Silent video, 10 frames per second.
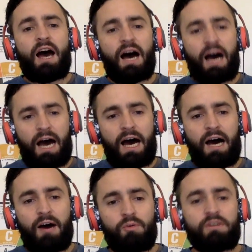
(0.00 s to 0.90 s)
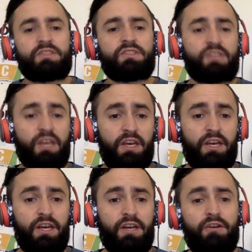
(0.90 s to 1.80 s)
I was
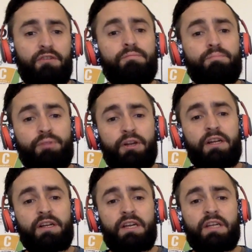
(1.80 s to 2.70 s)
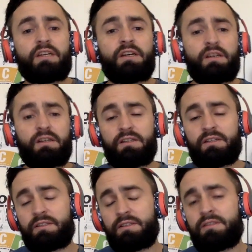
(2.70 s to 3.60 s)
scared of pretty
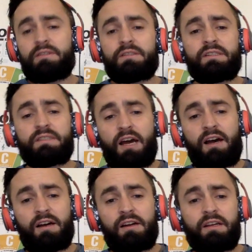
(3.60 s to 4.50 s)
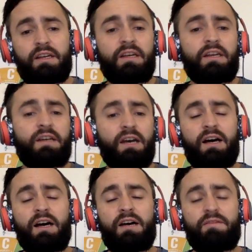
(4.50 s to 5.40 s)
girls and starting
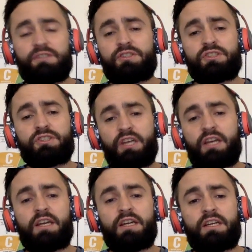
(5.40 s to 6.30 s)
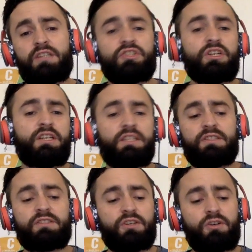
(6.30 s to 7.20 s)

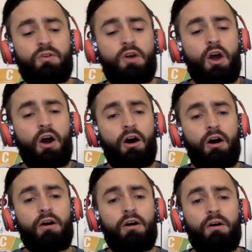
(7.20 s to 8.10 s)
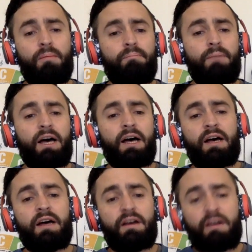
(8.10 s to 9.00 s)
conversations. Oh, all
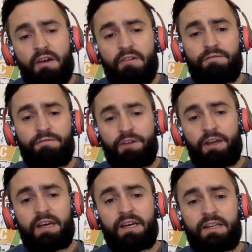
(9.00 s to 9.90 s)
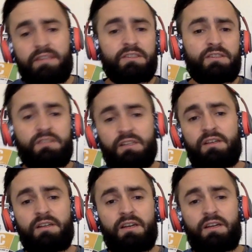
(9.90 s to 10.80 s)
my friends are
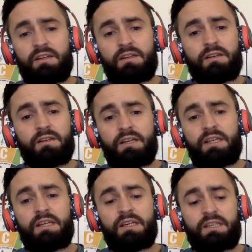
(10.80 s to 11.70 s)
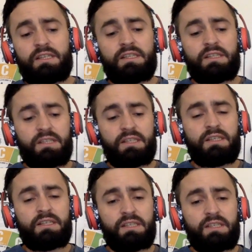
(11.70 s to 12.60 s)
turning
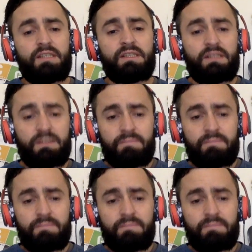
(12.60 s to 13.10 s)
green.